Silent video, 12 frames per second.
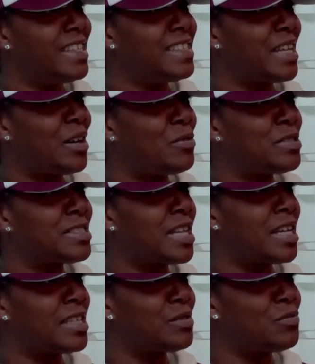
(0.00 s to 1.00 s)
that was
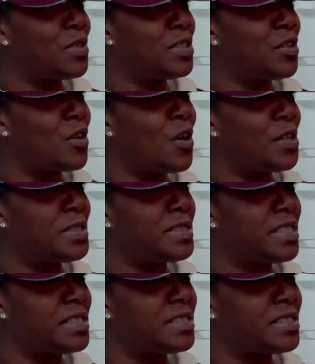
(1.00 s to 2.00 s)
like one of the
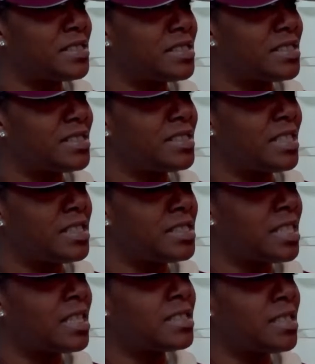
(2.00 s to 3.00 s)
hardest hits. Yeah, the
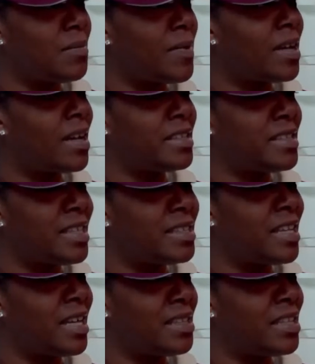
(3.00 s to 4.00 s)
second time I got hit, I
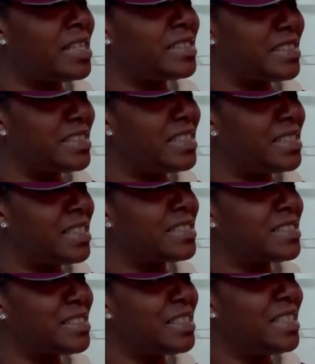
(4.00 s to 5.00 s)
liked it. I
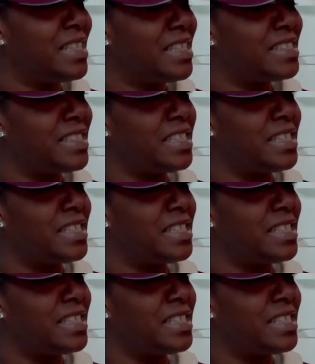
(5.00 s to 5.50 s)
liked it. Yeah.